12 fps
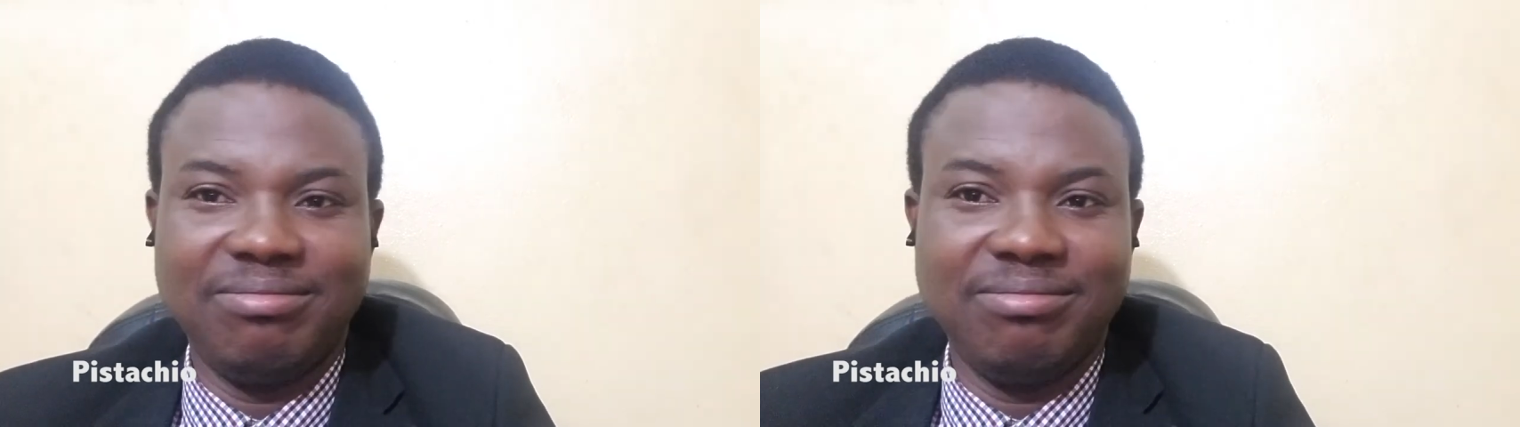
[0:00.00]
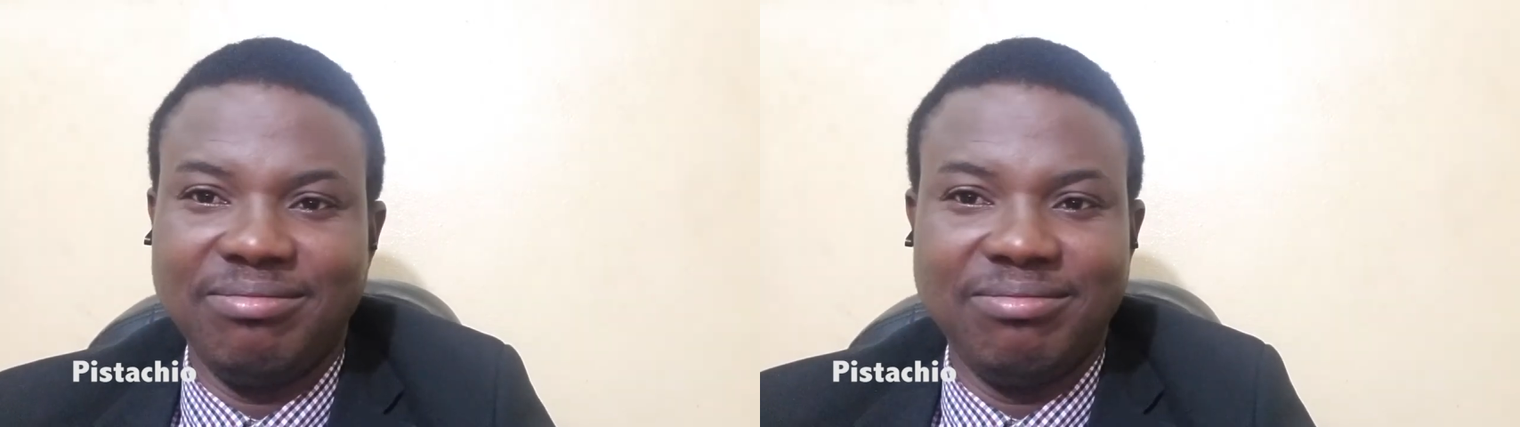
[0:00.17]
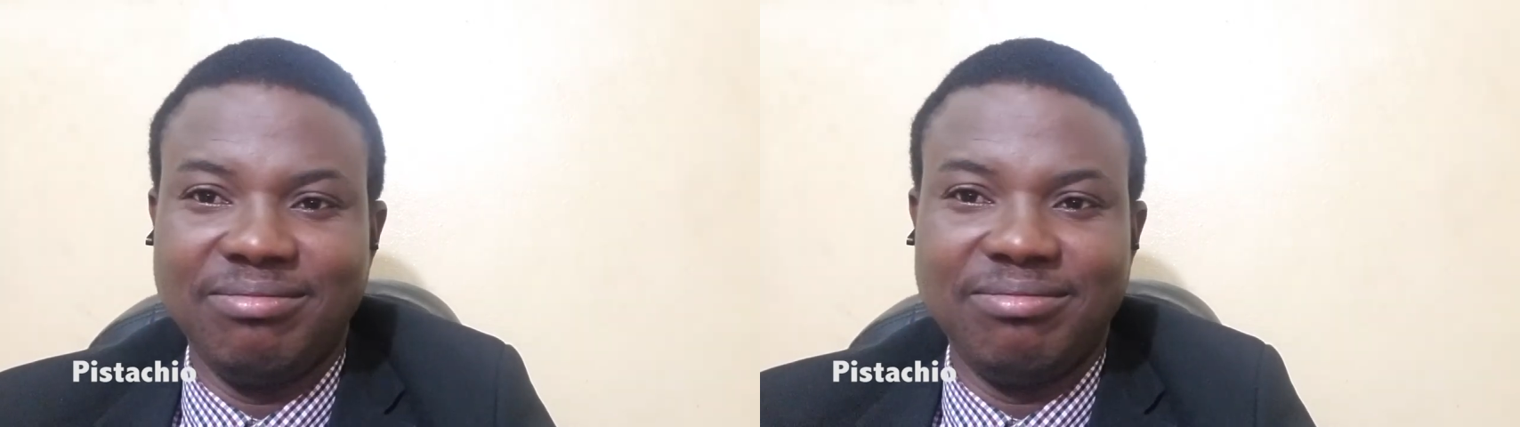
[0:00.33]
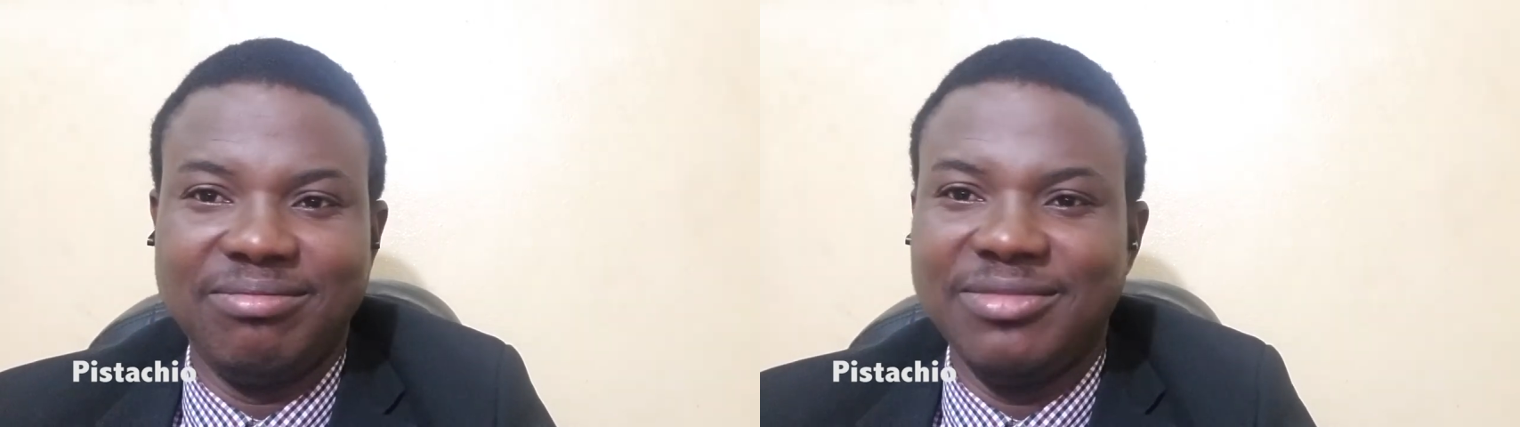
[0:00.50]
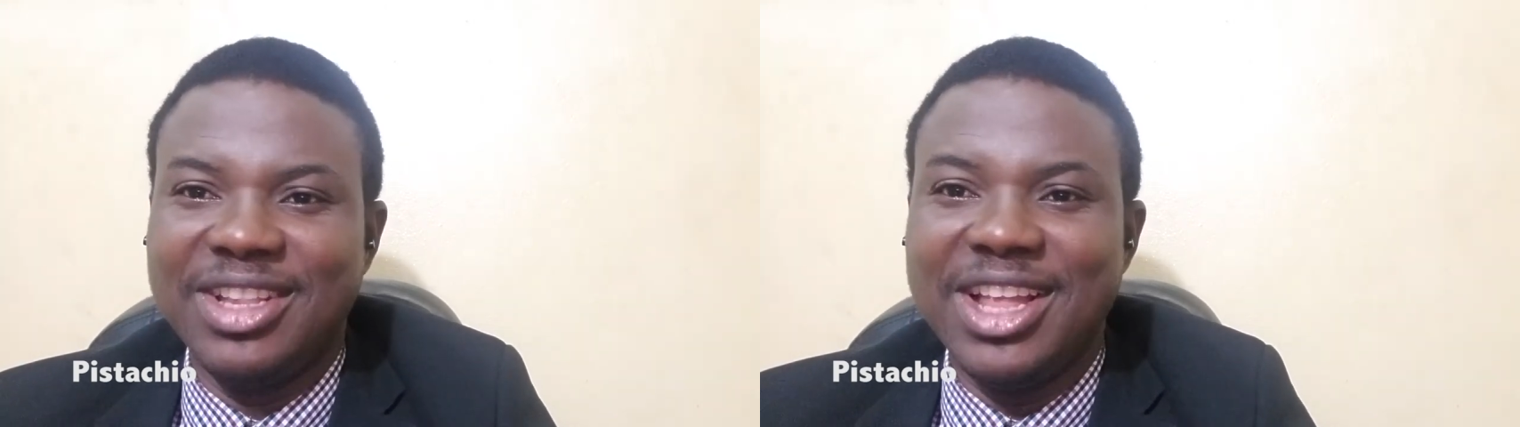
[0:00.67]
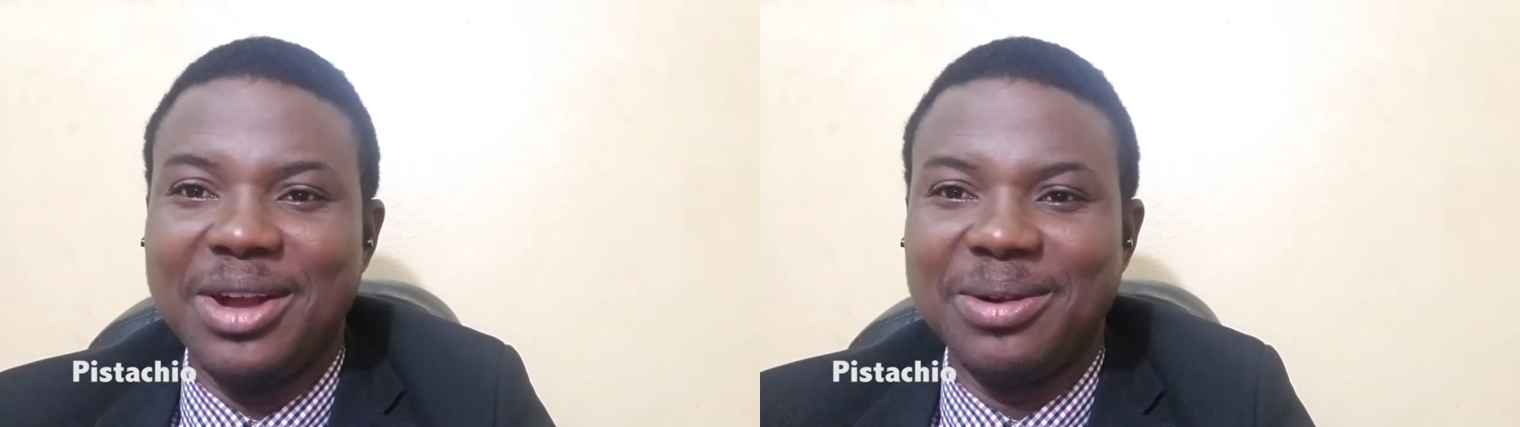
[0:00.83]

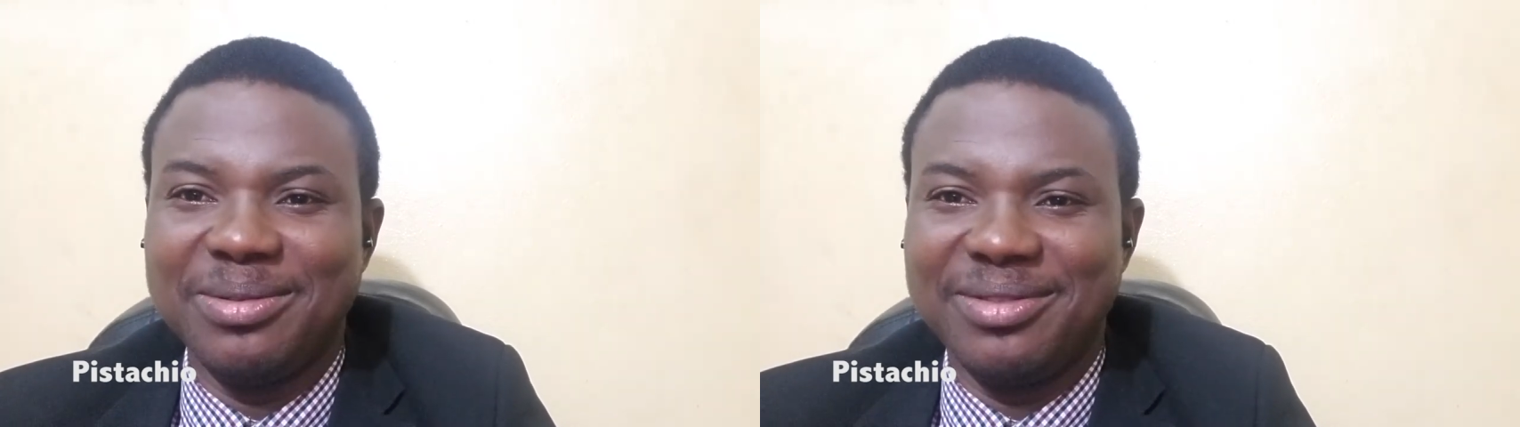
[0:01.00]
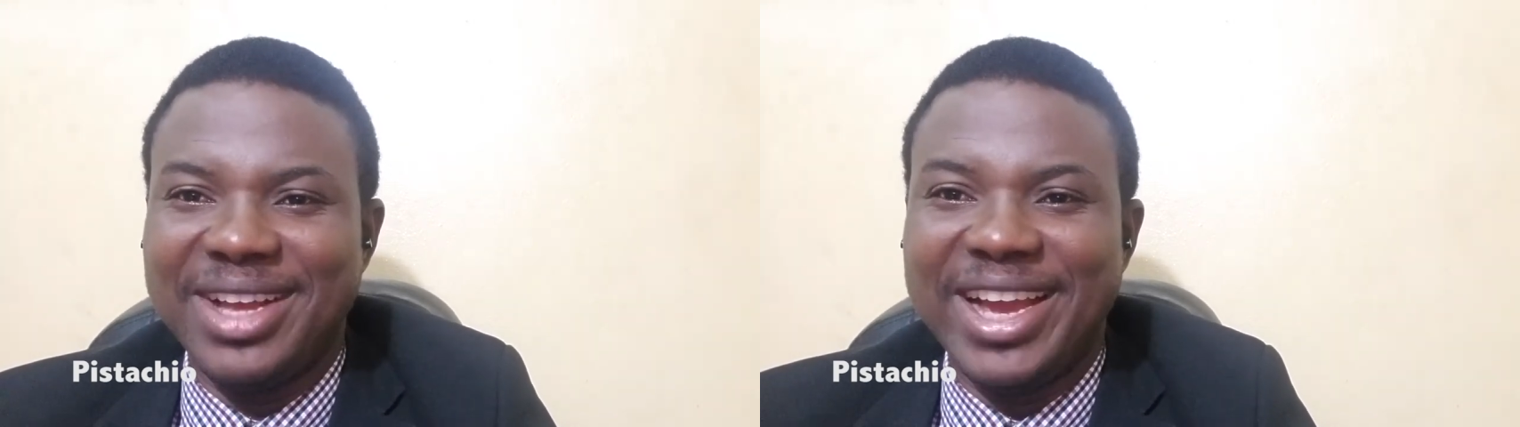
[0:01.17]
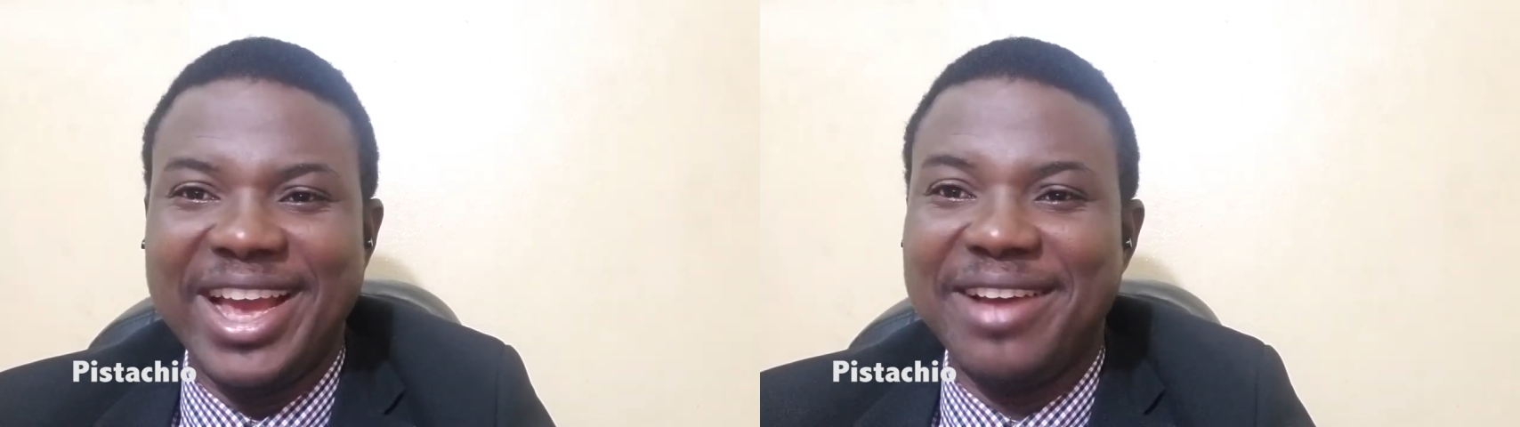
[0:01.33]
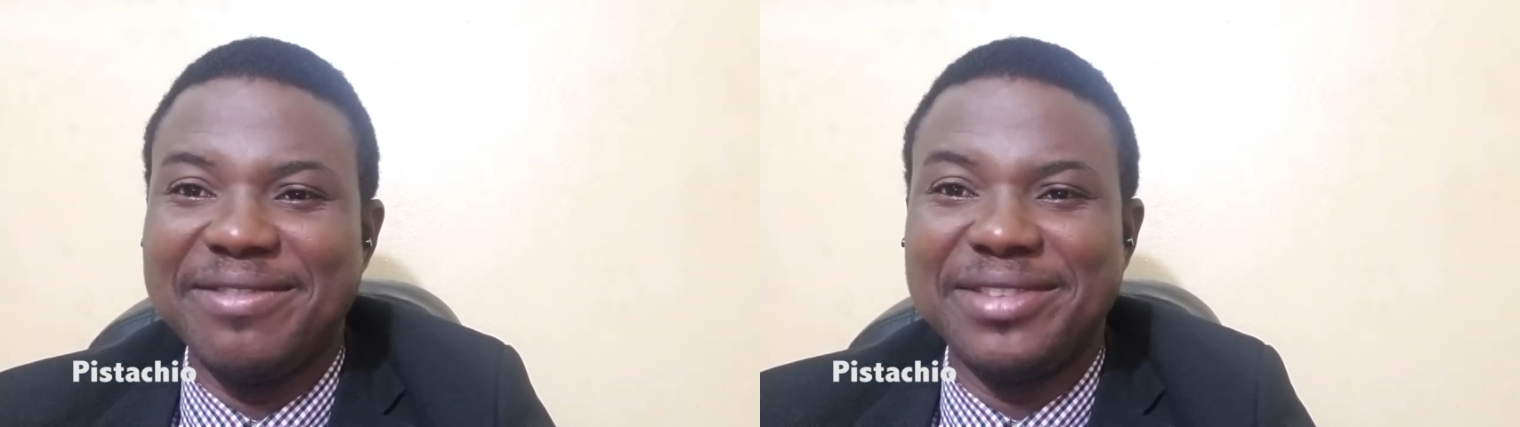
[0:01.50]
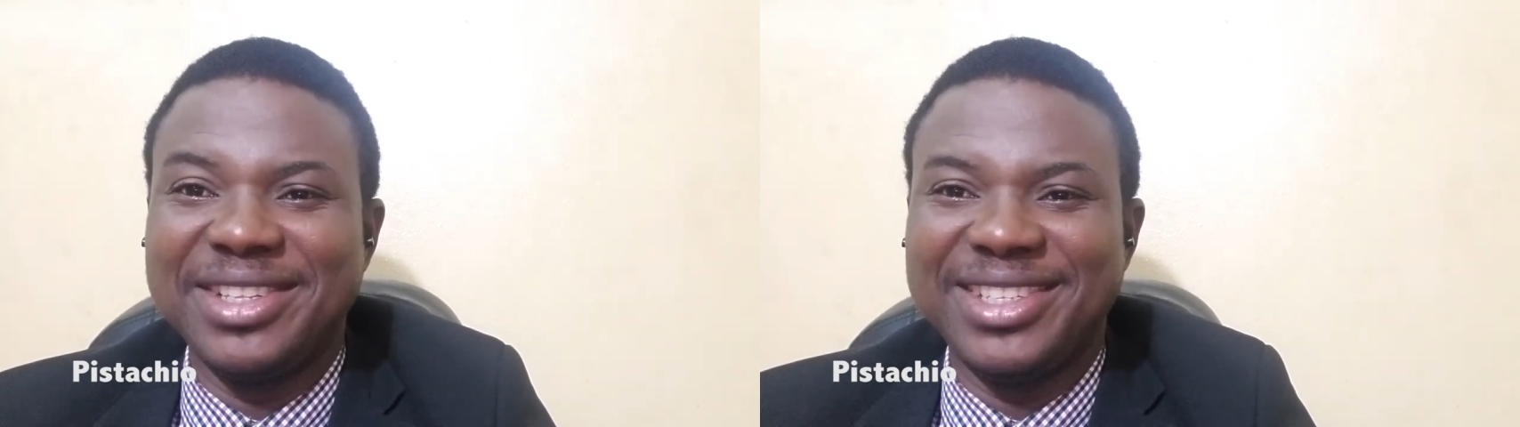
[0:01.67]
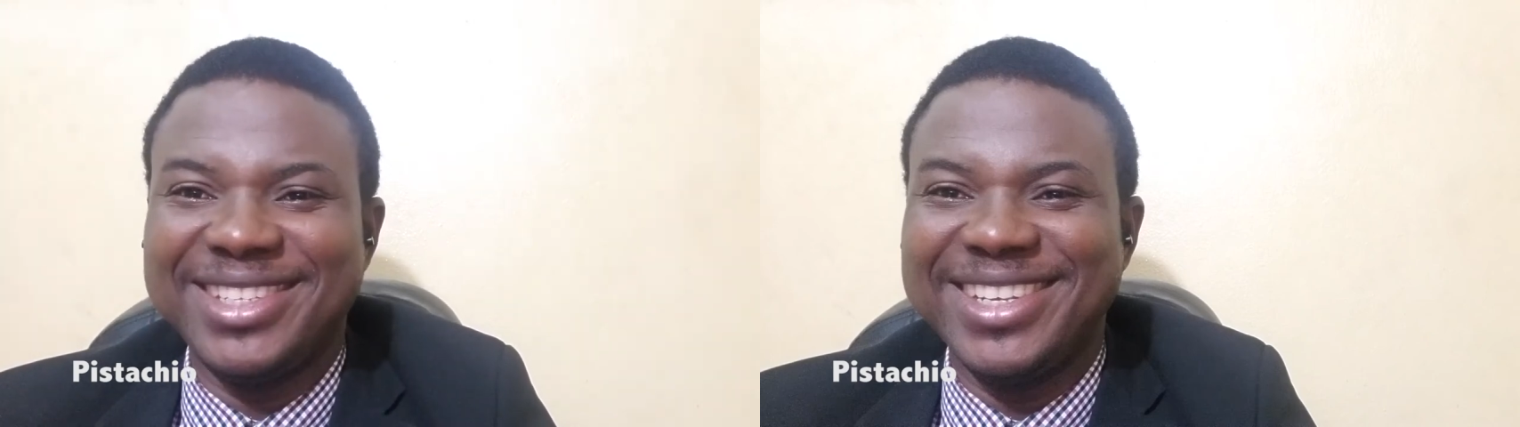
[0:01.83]
No, I
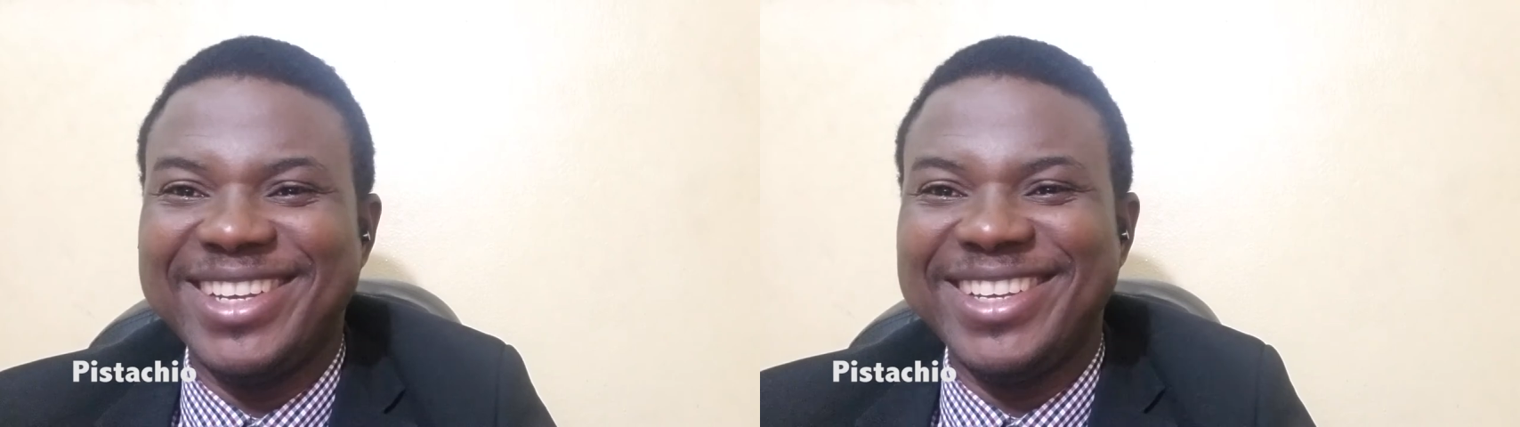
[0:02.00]
haven't.